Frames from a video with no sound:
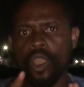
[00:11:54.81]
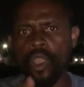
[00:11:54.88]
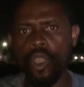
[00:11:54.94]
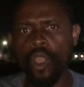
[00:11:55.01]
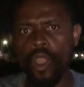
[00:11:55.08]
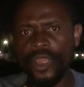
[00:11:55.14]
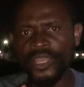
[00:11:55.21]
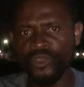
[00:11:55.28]

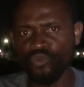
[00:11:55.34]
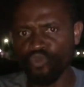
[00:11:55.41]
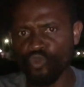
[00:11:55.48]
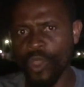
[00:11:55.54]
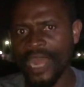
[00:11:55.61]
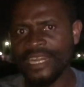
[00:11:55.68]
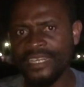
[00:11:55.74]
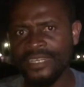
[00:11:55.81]
All in
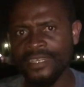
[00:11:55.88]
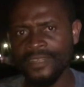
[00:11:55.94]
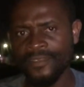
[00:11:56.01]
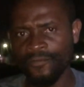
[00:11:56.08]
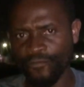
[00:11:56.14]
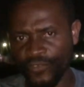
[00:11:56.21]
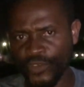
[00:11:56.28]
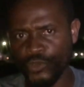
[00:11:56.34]
one
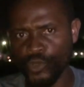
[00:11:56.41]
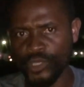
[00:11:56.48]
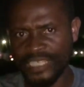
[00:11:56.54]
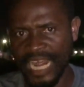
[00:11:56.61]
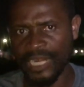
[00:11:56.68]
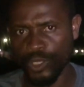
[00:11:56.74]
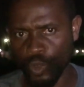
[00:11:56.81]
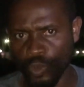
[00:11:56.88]
video
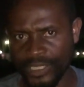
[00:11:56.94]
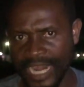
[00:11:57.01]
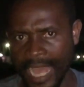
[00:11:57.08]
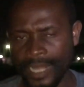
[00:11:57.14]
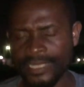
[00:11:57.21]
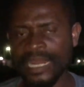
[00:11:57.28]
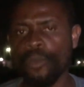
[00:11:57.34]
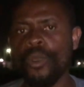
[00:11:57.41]

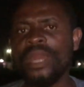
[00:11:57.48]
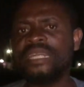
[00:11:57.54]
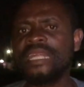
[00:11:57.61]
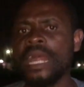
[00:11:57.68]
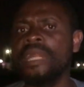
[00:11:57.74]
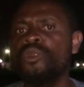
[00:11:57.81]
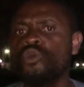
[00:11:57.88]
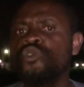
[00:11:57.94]
downloader. Now what
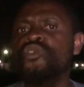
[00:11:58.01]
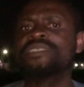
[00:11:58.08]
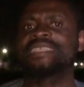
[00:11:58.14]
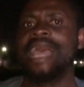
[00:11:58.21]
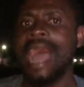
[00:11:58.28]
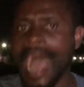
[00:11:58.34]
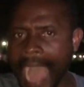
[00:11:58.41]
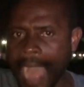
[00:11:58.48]
download this
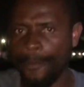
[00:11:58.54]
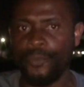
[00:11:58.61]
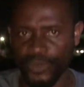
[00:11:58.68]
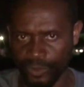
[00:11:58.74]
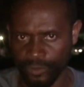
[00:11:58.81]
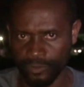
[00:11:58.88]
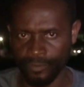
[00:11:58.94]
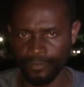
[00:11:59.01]
app
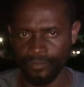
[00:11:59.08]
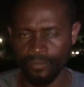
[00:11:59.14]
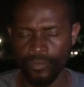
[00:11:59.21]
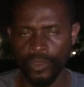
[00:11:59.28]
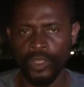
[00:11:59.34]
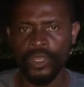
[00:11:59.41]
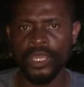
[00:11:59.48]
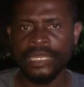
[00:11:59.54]
no?
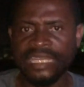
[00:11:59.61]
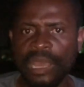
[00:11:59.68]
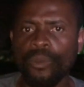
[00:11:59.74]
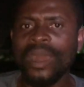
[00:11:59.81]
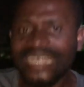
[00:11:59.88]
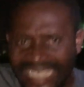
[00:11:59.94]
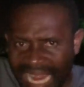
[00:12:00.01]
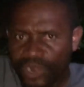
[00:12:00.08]
Now
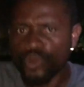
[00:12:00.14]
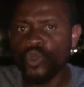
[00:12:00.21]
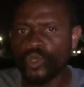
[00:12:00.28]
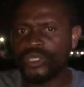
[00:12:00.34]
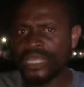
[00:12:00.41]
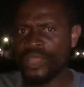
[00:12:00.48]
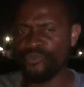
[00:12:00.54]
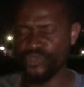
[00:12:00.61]
what
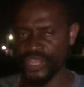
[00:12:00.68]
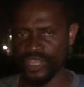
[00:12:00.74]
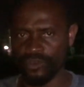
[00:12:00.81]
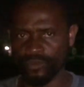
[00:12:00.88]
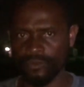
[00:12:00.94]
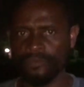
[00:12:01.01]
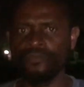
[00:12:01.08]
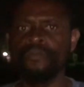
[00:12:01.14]
download every
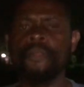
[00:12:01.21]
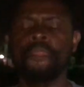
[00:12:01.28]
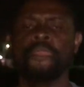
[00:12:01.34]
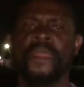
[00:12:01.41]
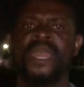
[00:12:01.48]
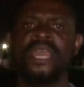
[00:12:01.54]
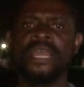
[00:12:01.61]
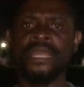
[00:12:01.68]
no?
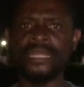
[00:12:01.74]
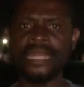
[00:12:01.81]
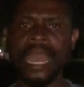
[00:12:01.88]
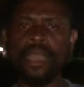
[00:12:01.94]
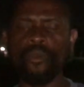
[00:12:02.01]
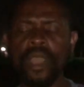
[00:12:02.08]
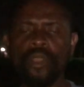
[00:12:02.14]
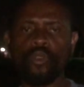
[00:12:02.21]

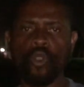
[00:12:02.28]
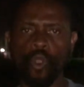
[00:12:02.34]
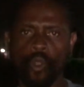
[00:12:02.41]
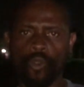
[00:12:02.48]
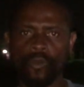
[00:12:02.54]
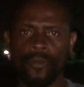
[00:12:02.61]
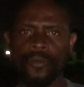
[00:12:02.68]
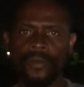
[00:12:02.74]
Na wako
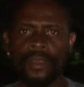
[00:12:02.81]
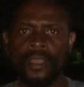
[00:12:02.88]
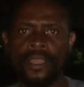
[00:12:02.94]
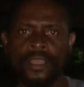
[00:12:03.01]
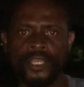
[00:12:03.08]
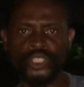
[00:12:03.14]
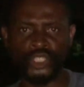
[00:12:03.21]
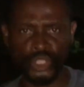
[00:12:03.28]

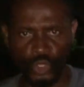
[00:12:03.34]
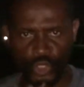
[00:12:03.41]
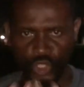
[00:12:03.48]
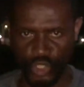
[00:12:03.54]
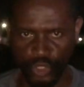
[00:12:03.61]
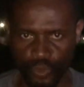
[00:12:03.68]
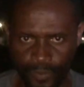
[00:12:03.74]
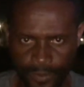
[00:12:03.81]

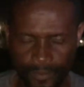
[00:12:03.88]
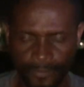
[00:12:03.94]
YouTube.